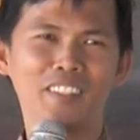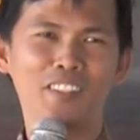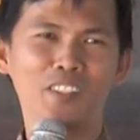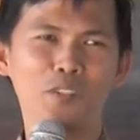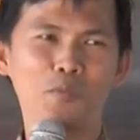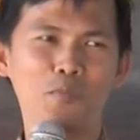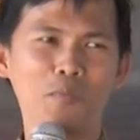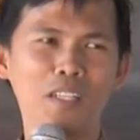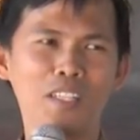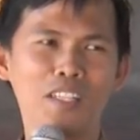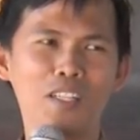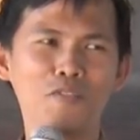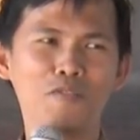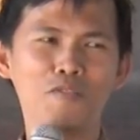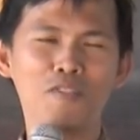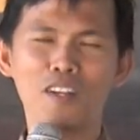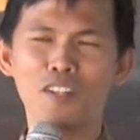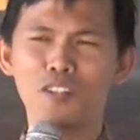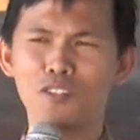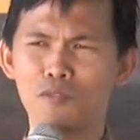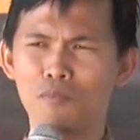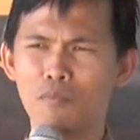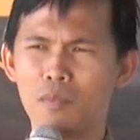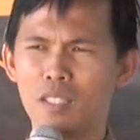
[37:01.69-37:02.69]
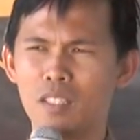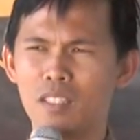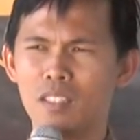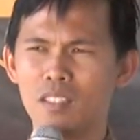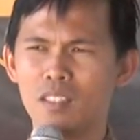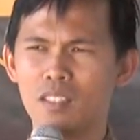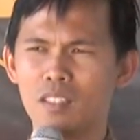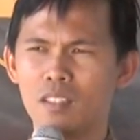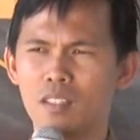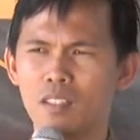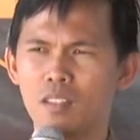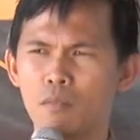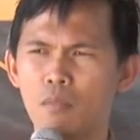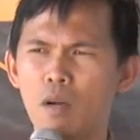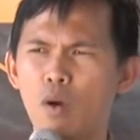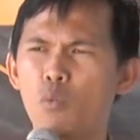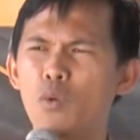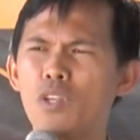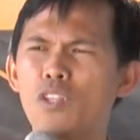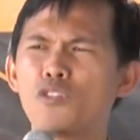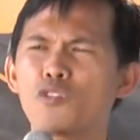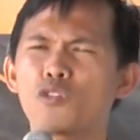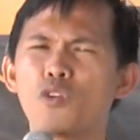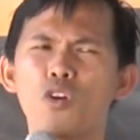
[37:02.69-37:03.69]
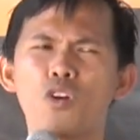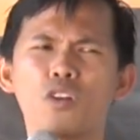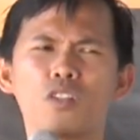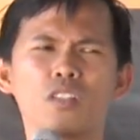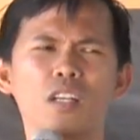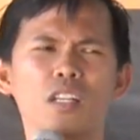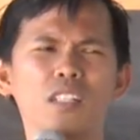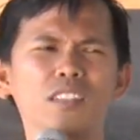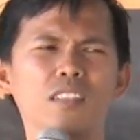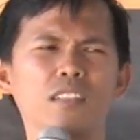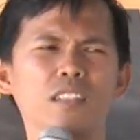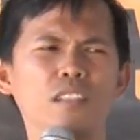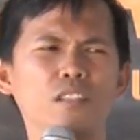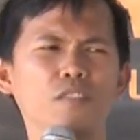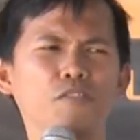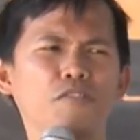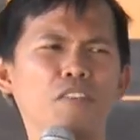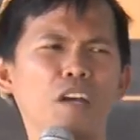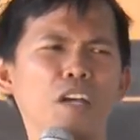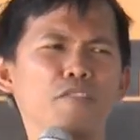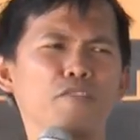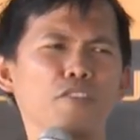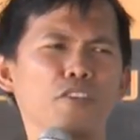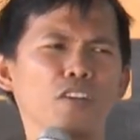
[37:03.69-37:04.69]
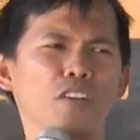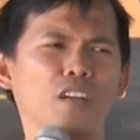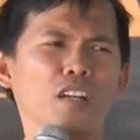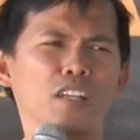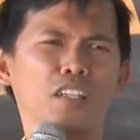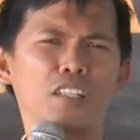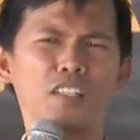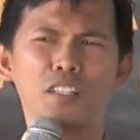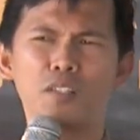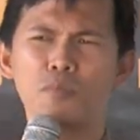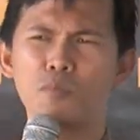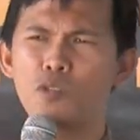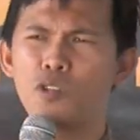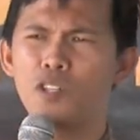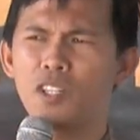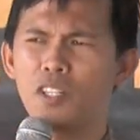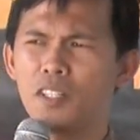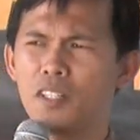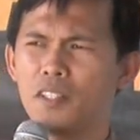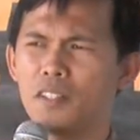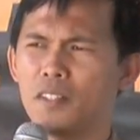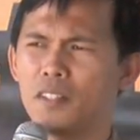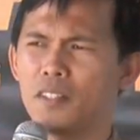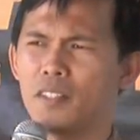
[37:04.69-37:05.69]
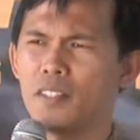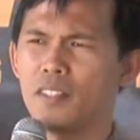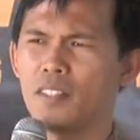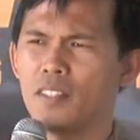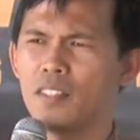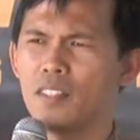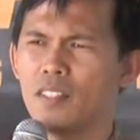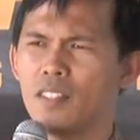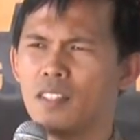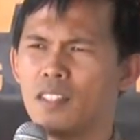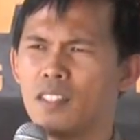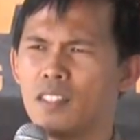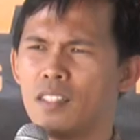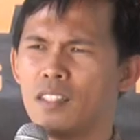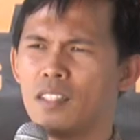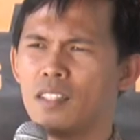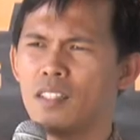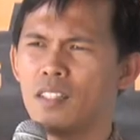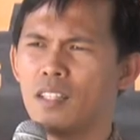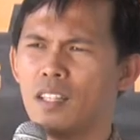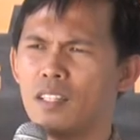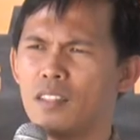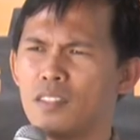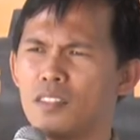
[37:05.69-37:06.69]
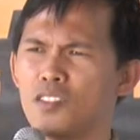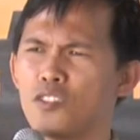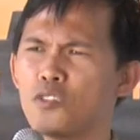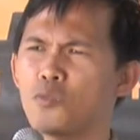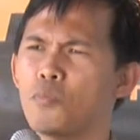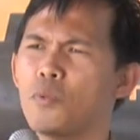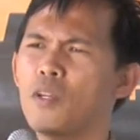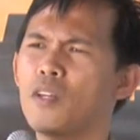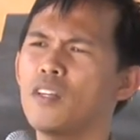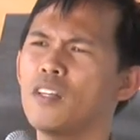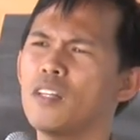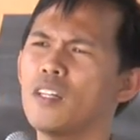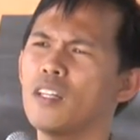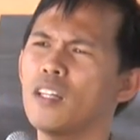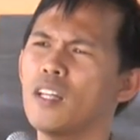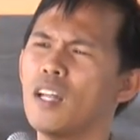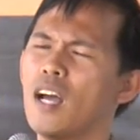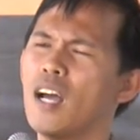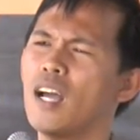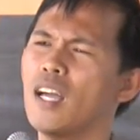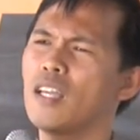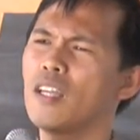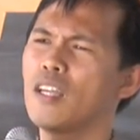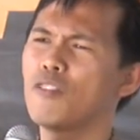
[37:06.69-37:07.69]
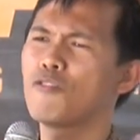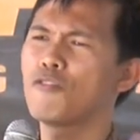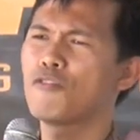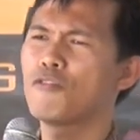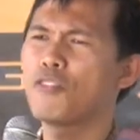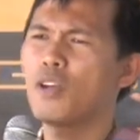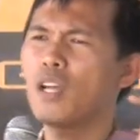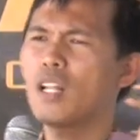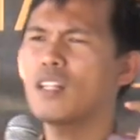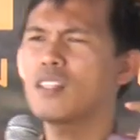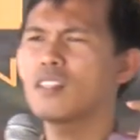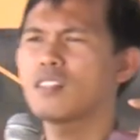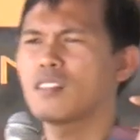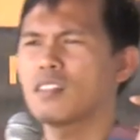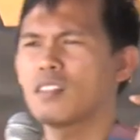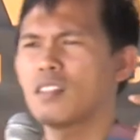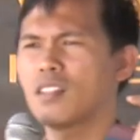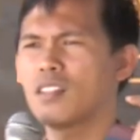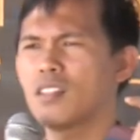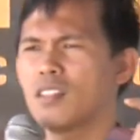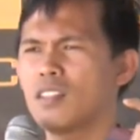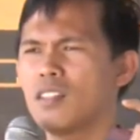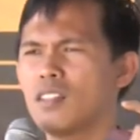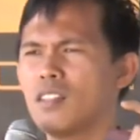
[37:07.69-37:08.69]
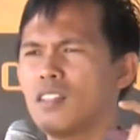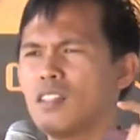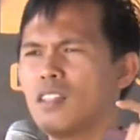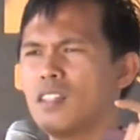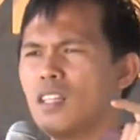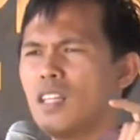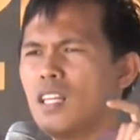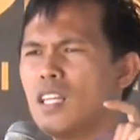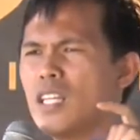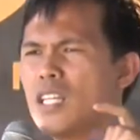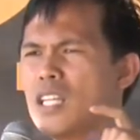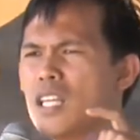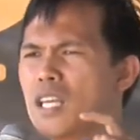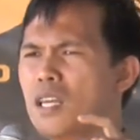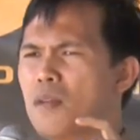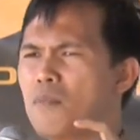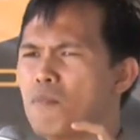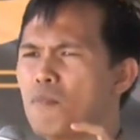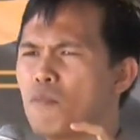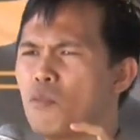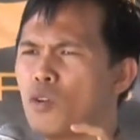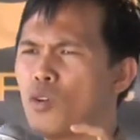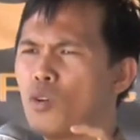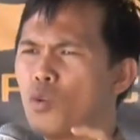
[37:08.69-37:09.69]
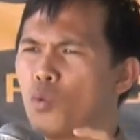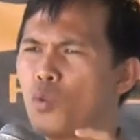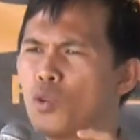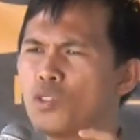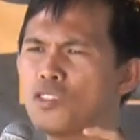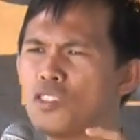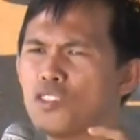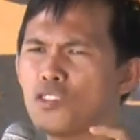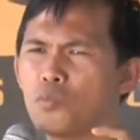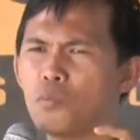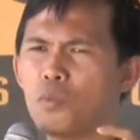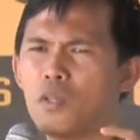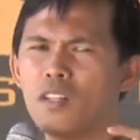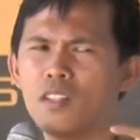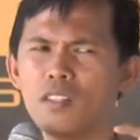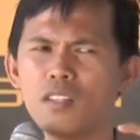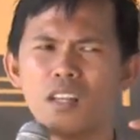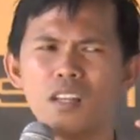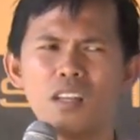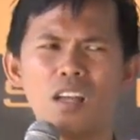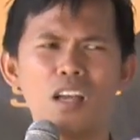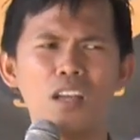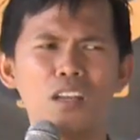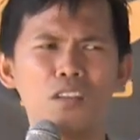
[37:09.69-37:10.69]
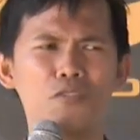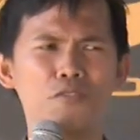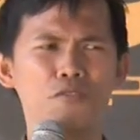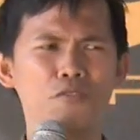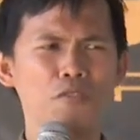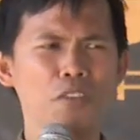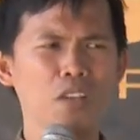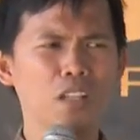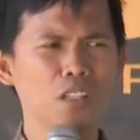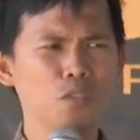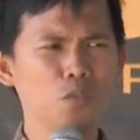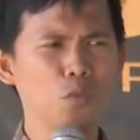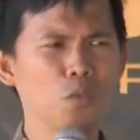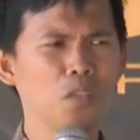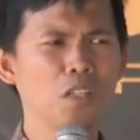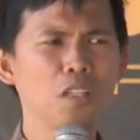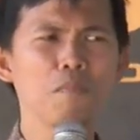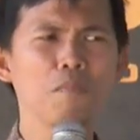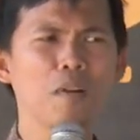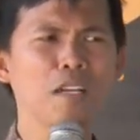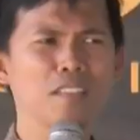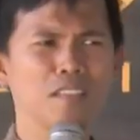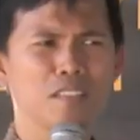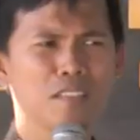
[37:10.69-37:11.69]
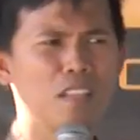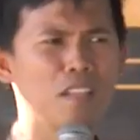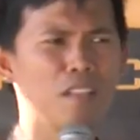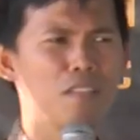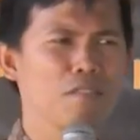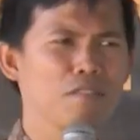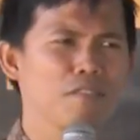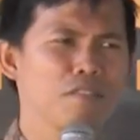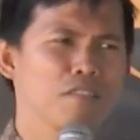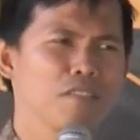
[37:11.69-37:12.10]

He's making fun of me. But we talked until 5 o'clock in the morning. And the spirit that I felt in him was the spirit that I felt within myself.